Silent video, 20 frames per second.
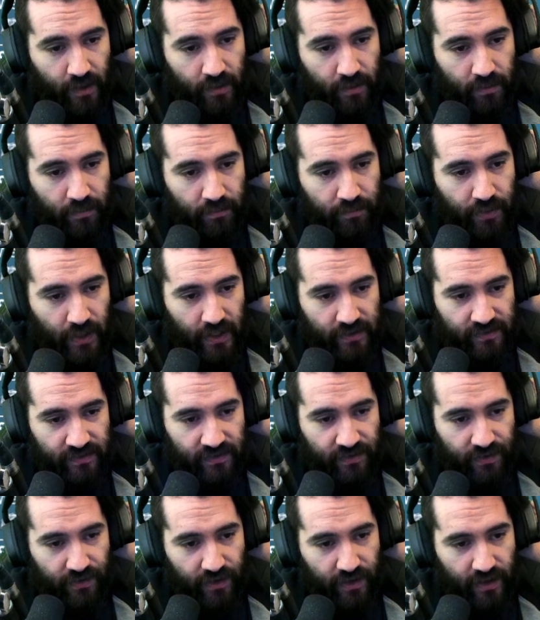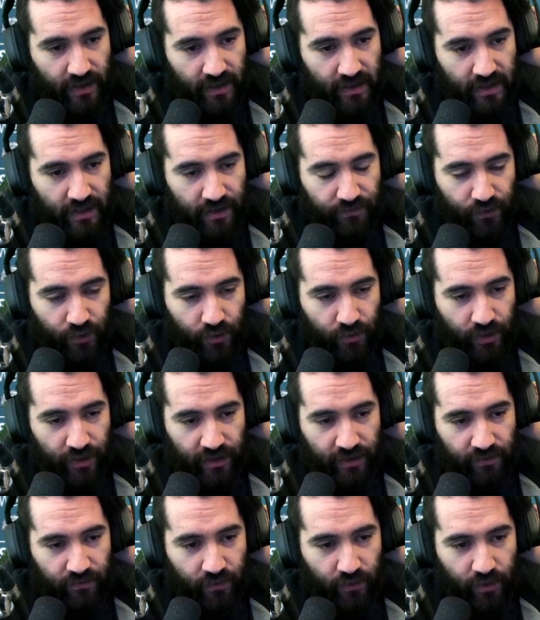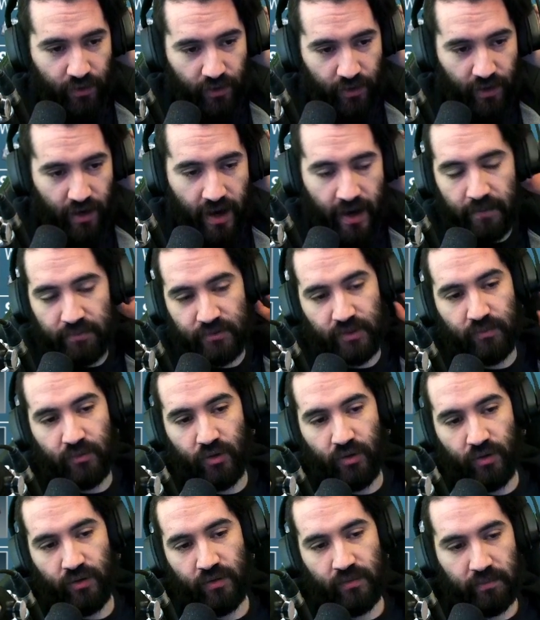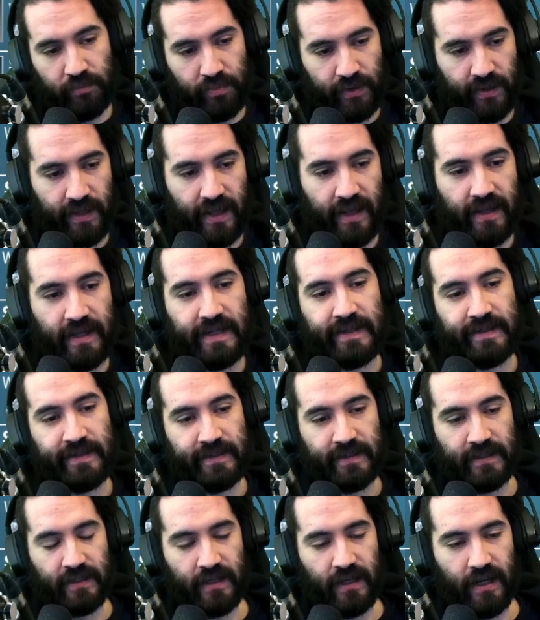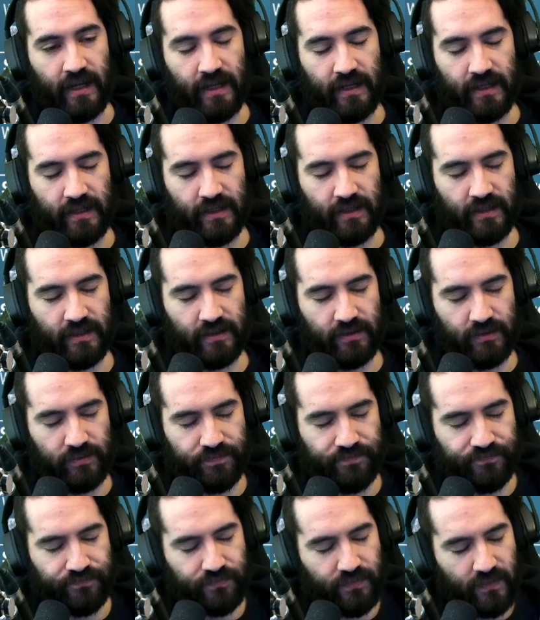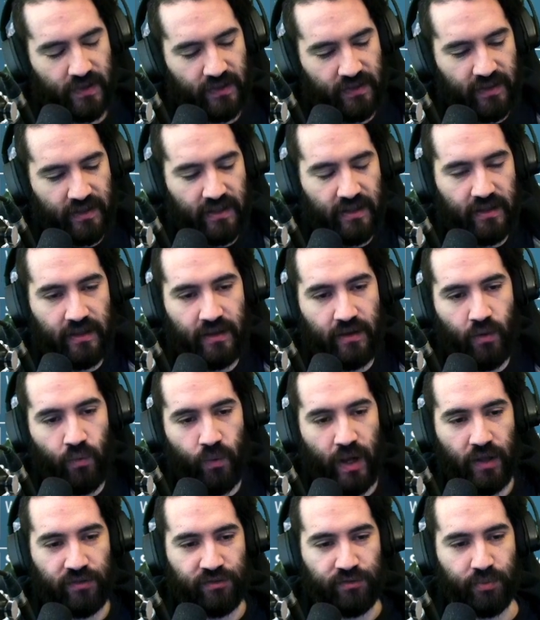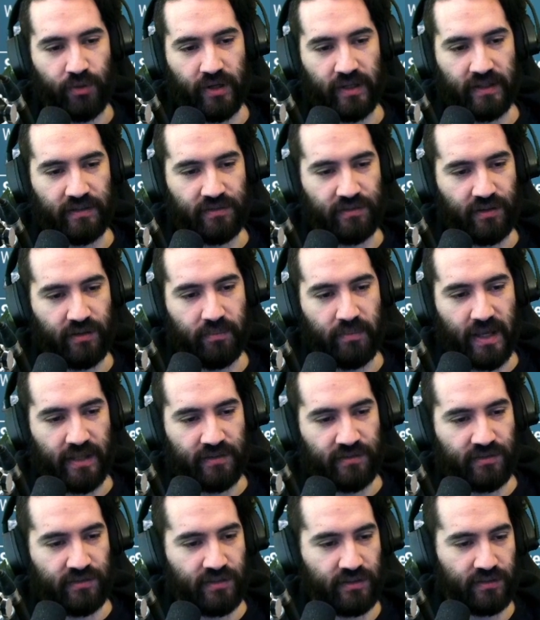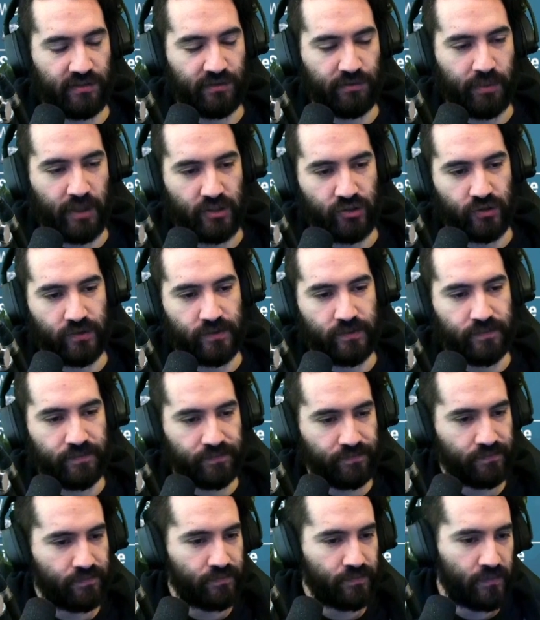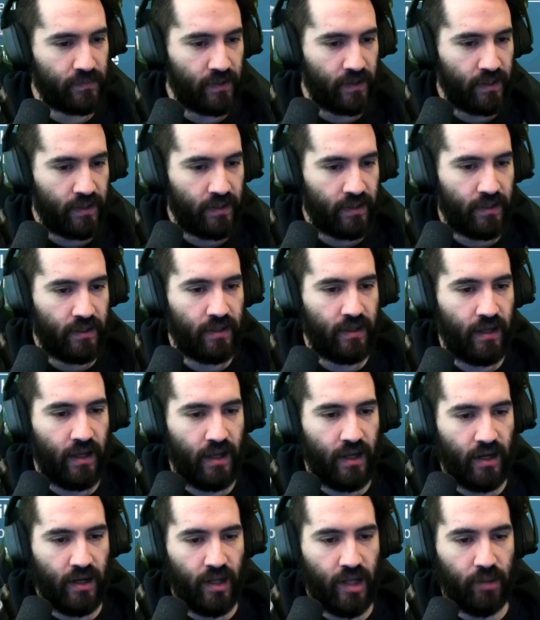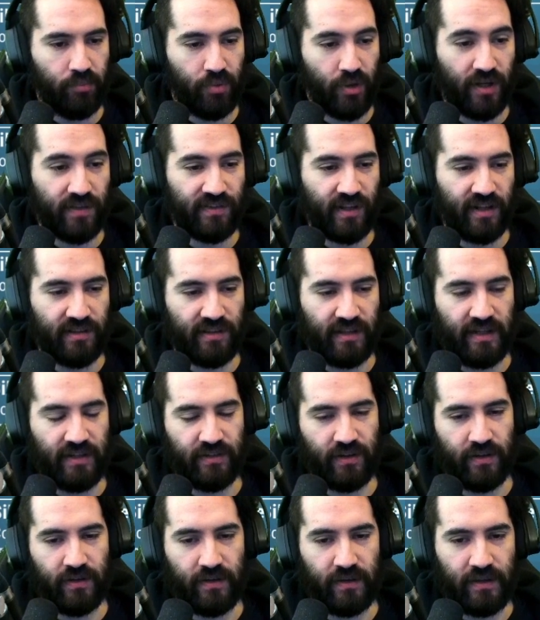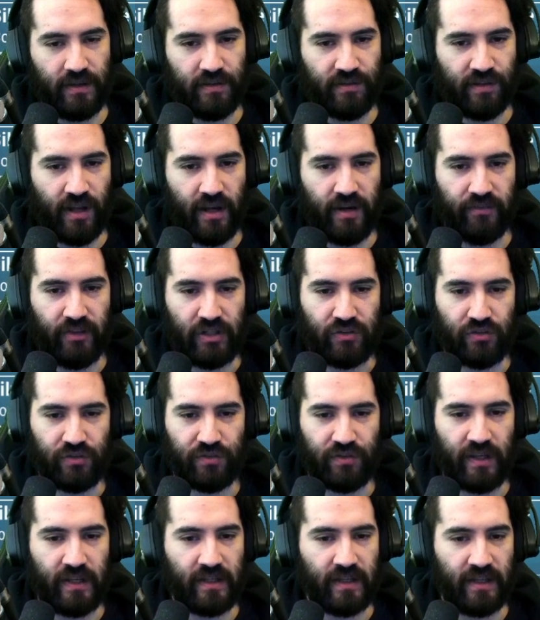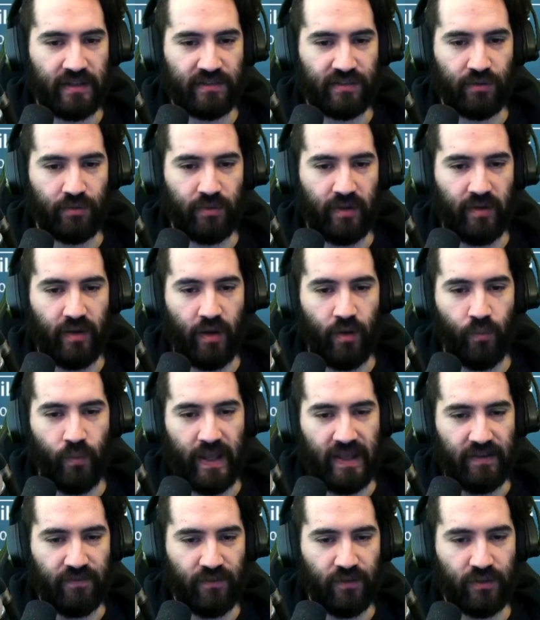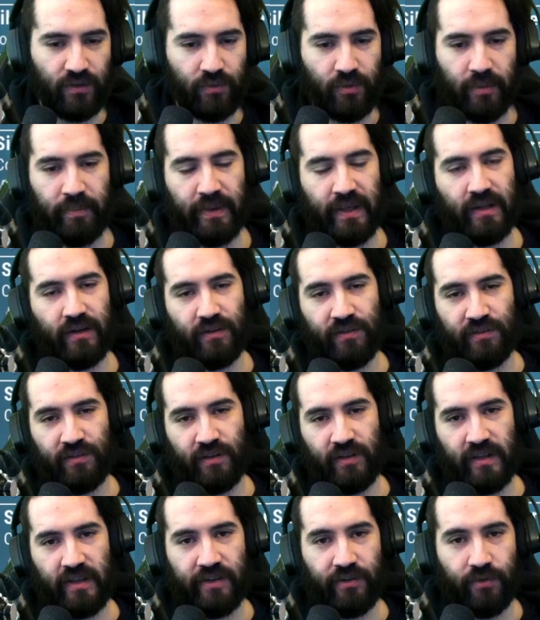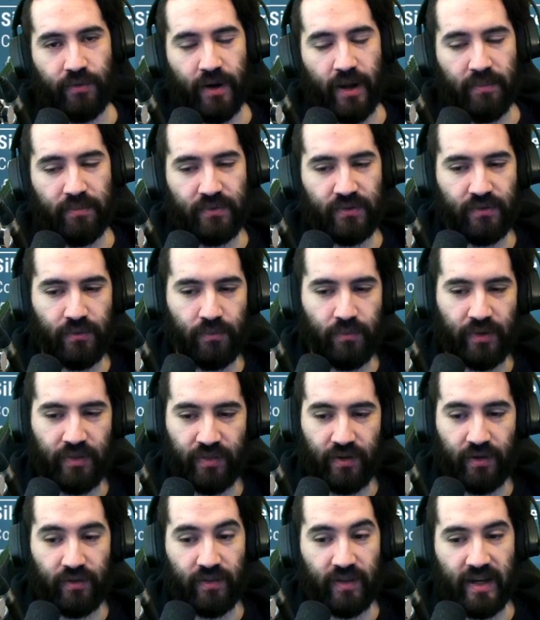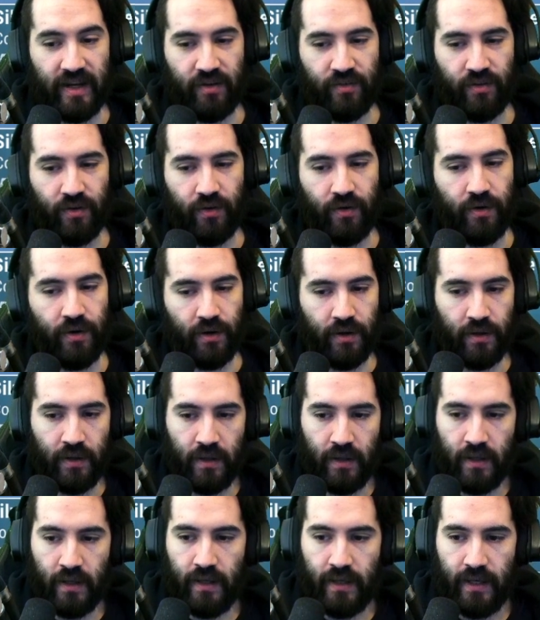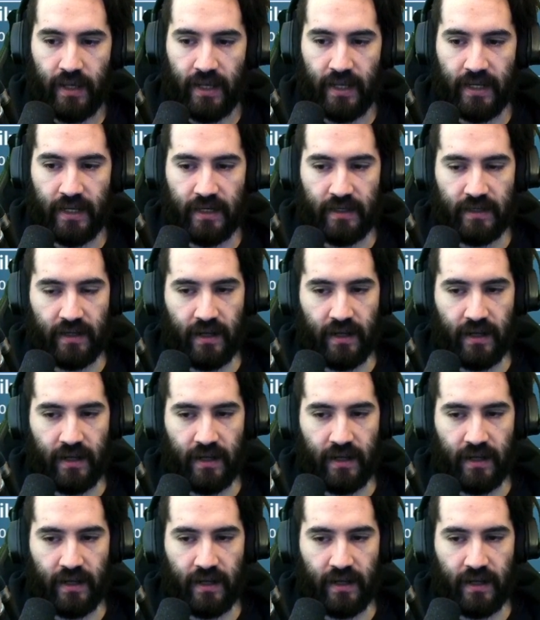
but if you're looking for optimal play, the Wellspring is the best special. Broadside Lantern is kind of interesting. It's a way for the repeaters to interrupt with their lantern, and